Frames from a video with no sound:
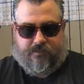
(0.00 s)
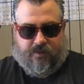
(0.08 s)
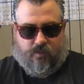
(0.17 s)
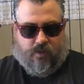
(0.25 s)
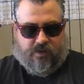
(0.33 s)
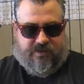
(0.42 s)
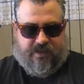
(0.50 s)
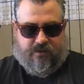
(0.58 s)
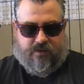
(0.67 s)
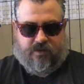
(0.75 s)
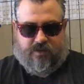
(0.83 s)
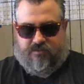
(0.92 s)
it works
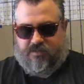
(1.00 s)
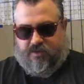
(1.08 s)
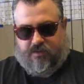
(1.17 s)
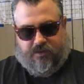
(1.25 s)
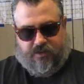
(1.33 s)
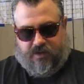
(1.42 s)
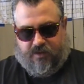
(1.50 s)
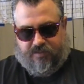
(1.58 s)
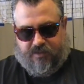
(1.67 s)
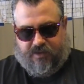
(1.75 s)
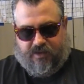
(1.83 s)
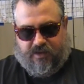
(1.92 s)
out good. You can get
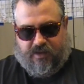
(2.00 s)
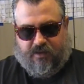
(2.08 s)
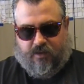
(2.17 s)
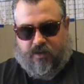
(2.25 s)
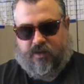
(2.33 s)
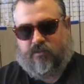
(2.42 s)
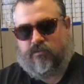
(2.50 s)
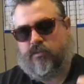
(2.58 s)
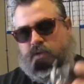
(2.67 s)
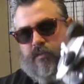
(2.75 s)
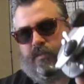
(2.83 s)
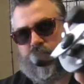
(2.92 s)
plenty of line on it.
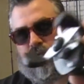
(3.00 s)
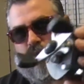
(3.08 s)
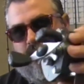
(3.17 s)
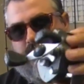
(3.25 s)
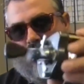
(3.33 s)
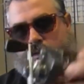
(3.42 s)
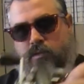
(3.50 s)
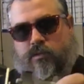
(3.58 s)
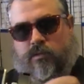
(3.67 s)
They're built well,